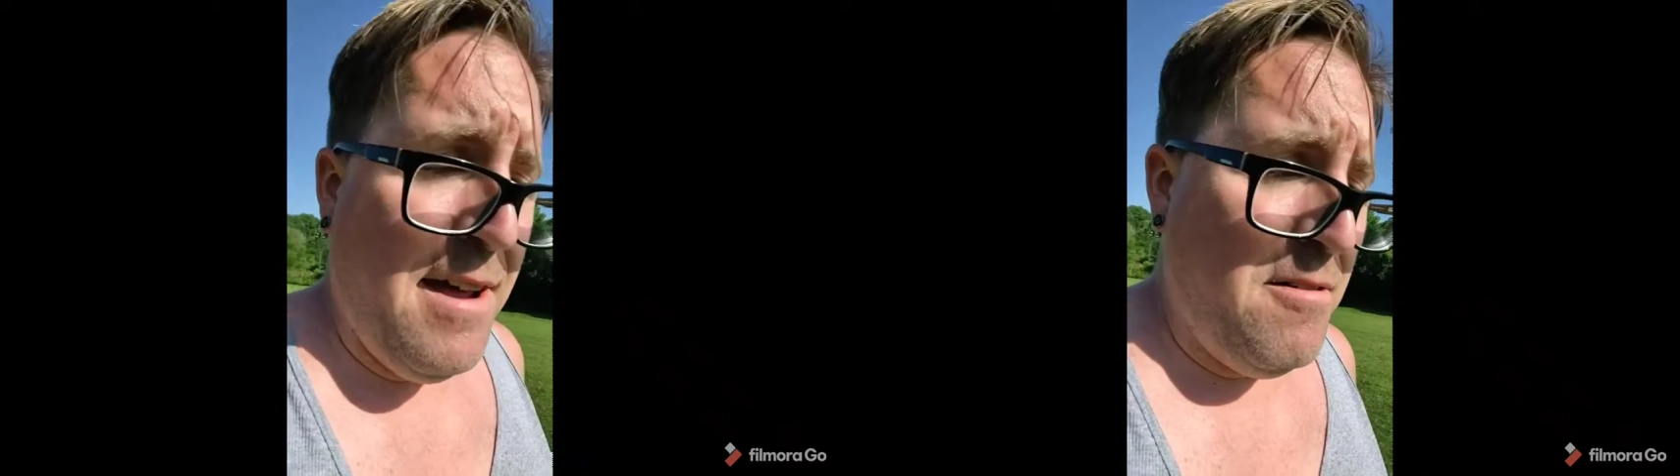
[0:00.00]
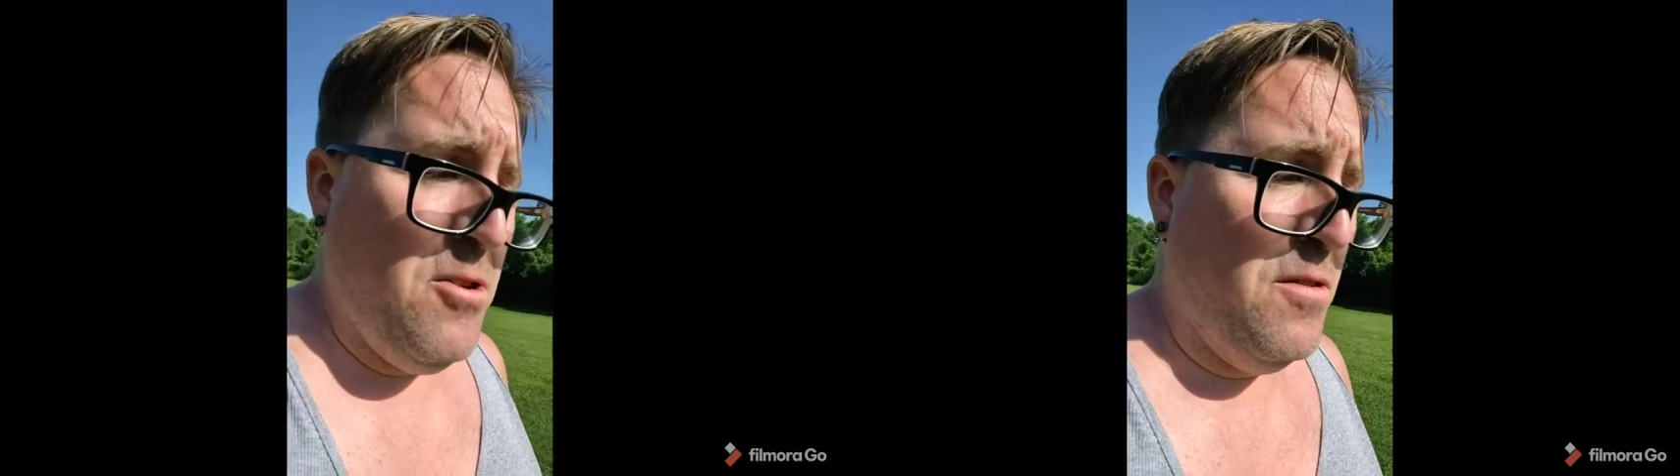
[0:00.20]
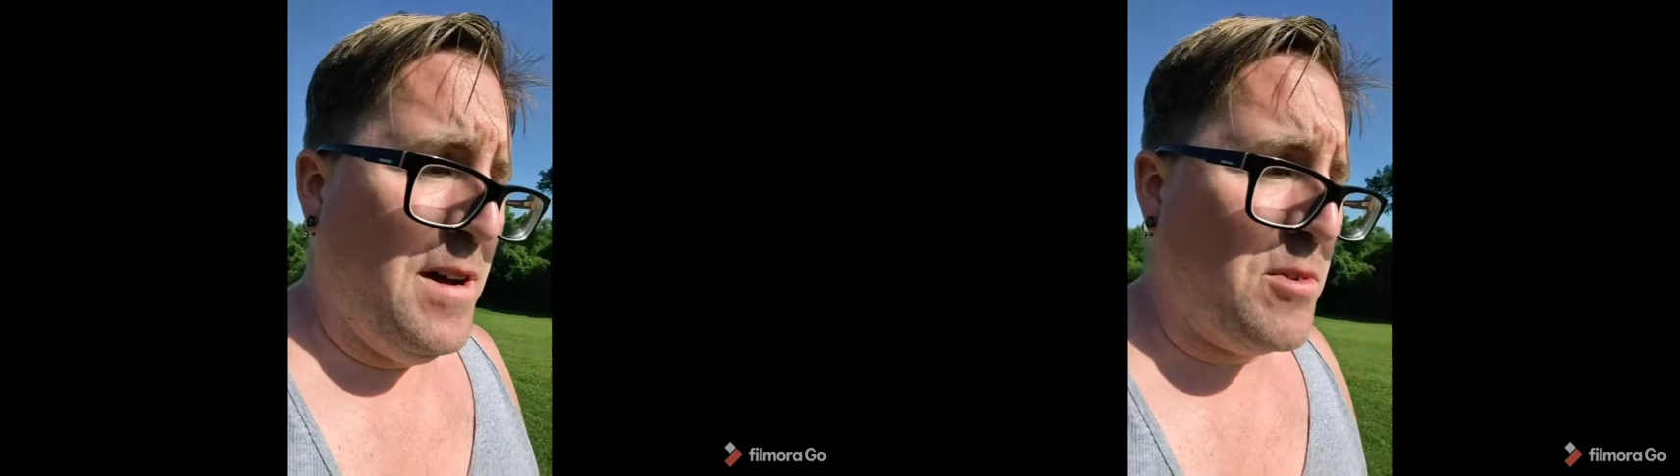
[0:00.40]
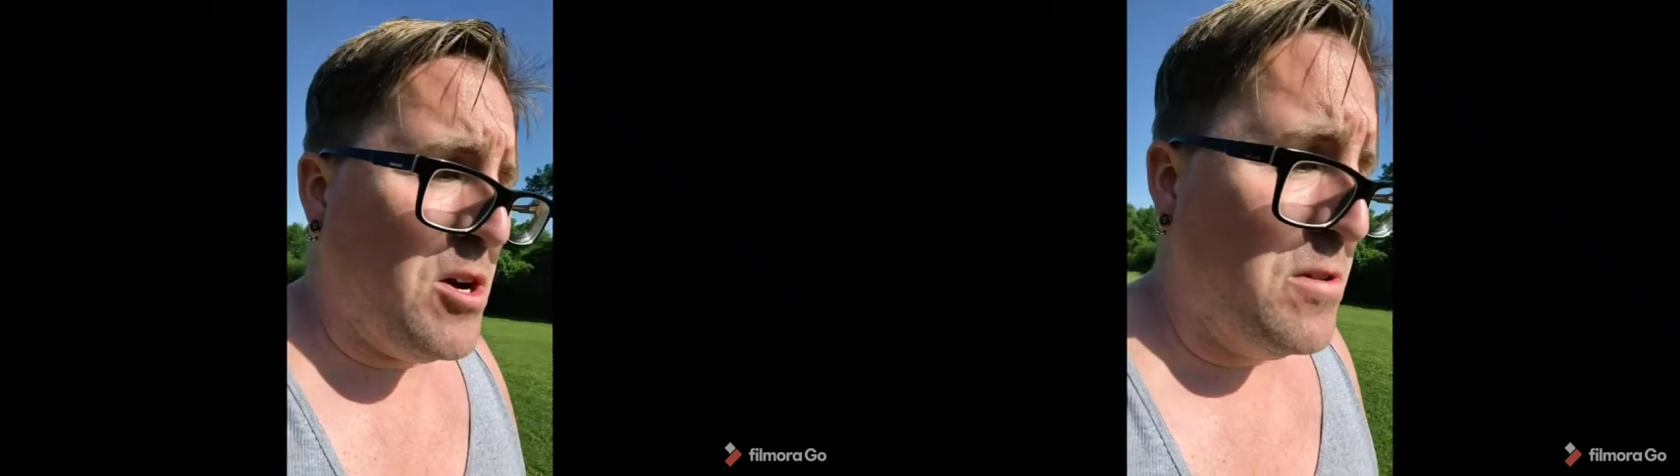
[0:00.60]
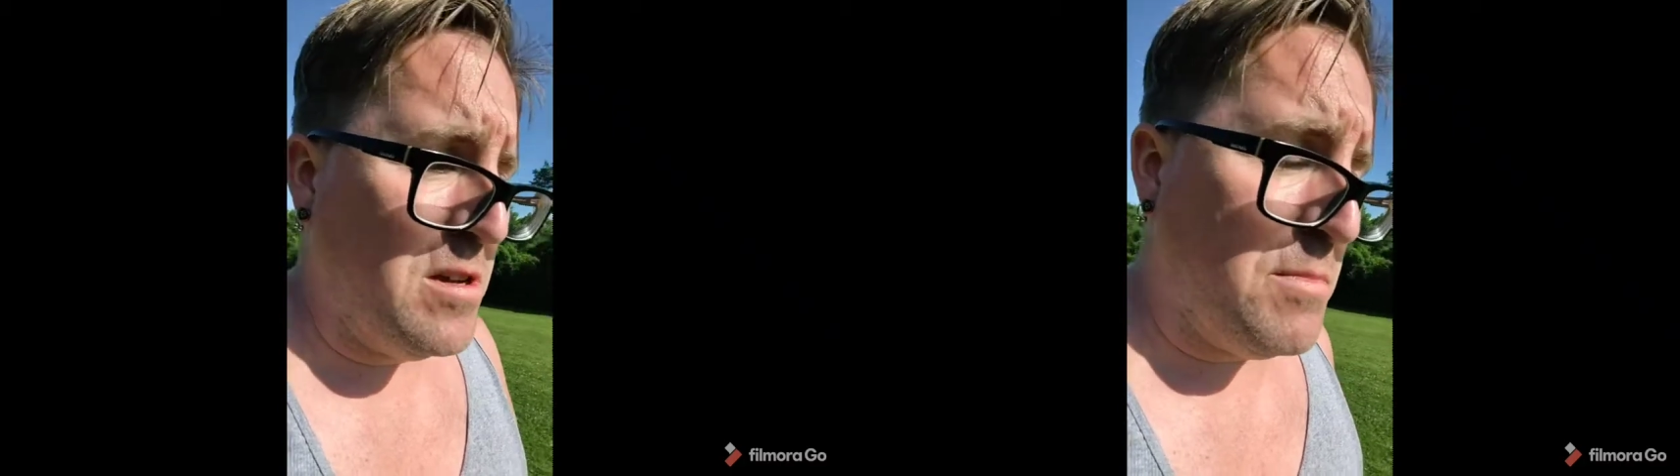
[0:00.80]
don't know if I'm
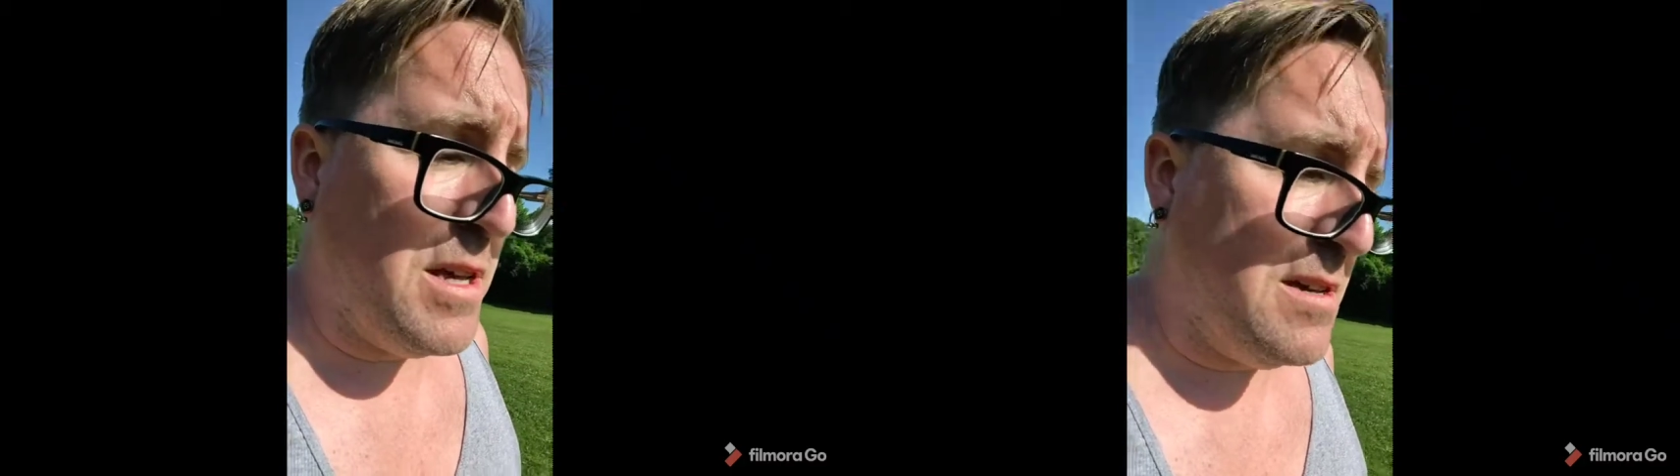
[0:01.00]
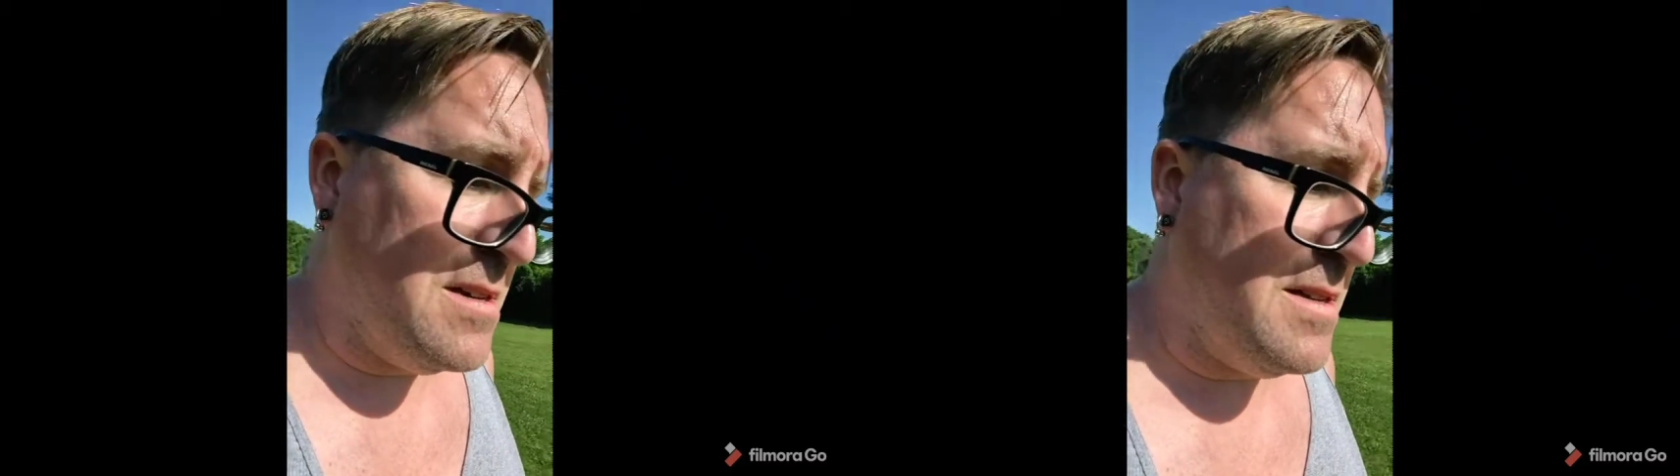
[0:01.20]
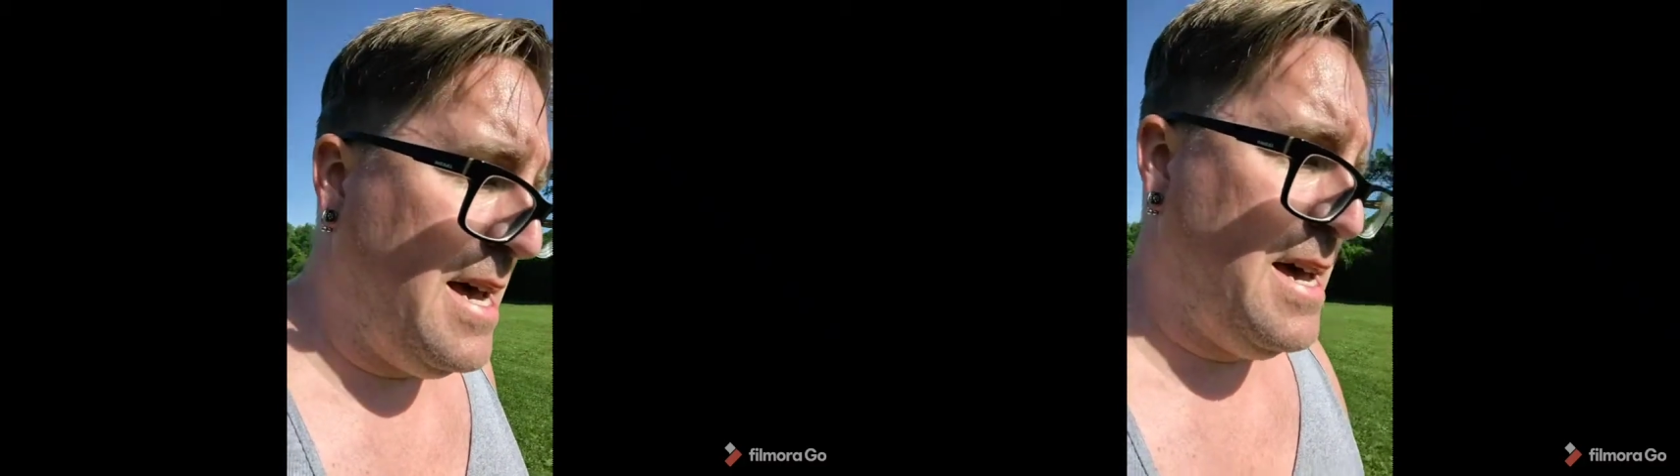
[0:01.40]
going because